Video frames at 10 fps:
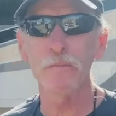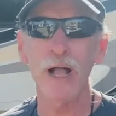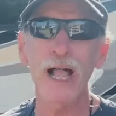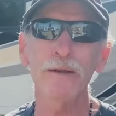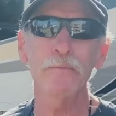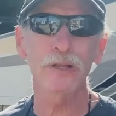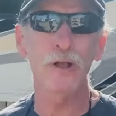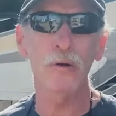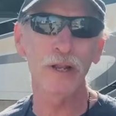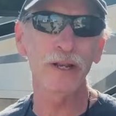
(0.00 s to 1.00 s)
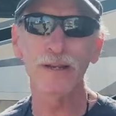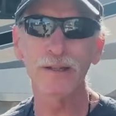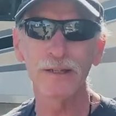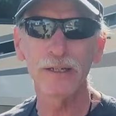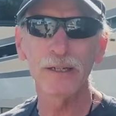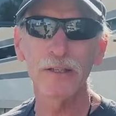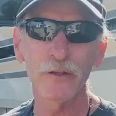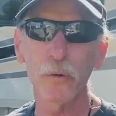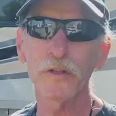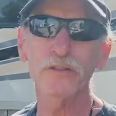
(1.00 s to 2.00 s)
mind-blowing, and
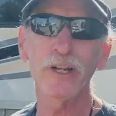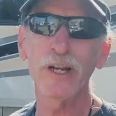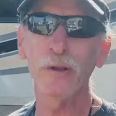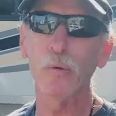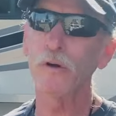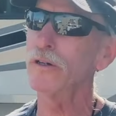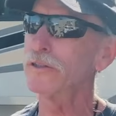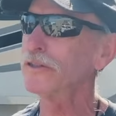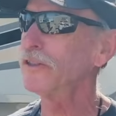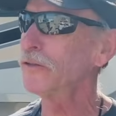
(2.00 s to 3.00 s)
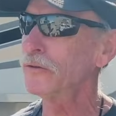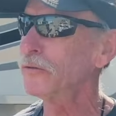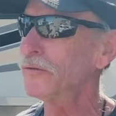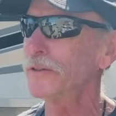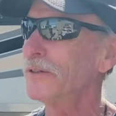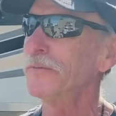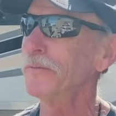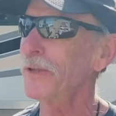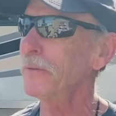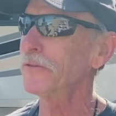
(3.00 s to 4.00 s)
there wasn't any words to
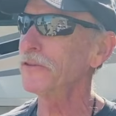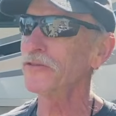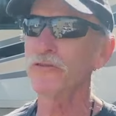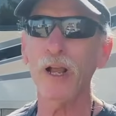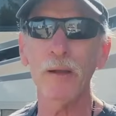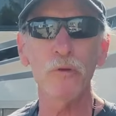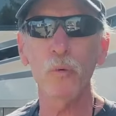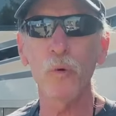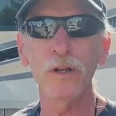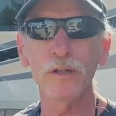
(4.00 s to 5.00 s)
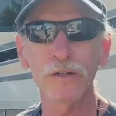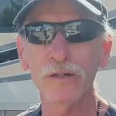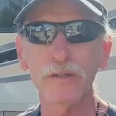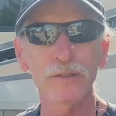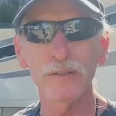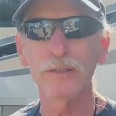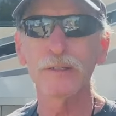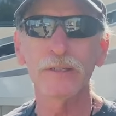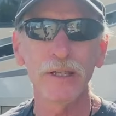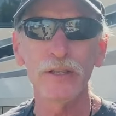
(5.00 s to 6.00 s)
be able to describe the wonder
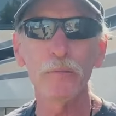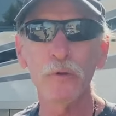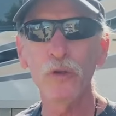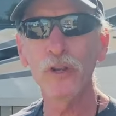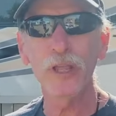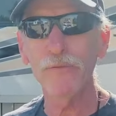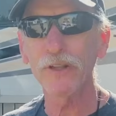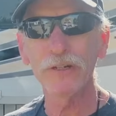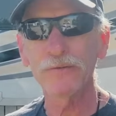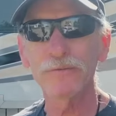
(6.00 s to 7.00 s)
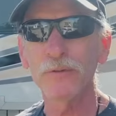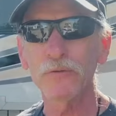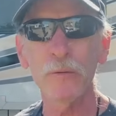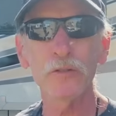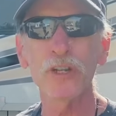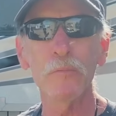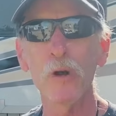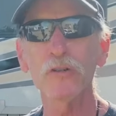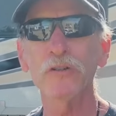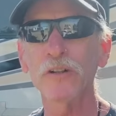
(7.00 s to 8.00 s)
and the beauty of it. It was almost an
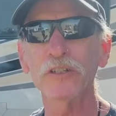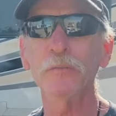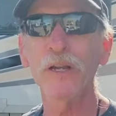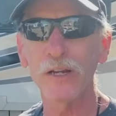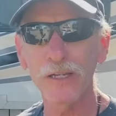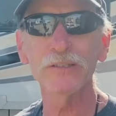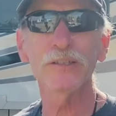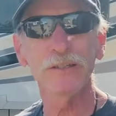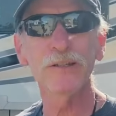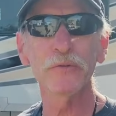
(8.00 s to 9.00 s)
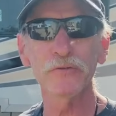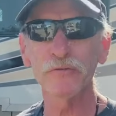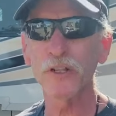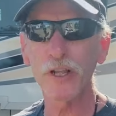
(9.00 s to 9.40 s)
emotional experience. It was really